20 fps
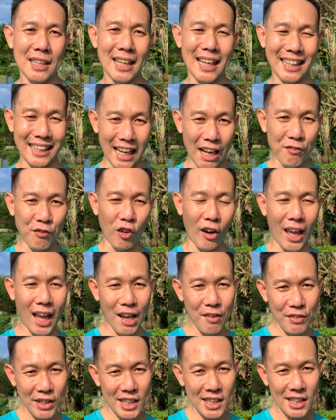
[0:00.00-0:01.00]
and therefore
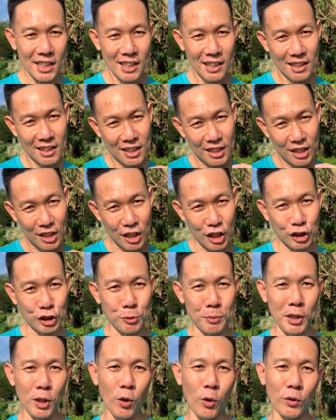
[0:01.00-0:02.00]
every
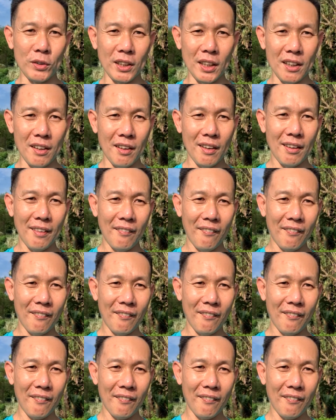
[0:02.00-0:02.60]
HDB owner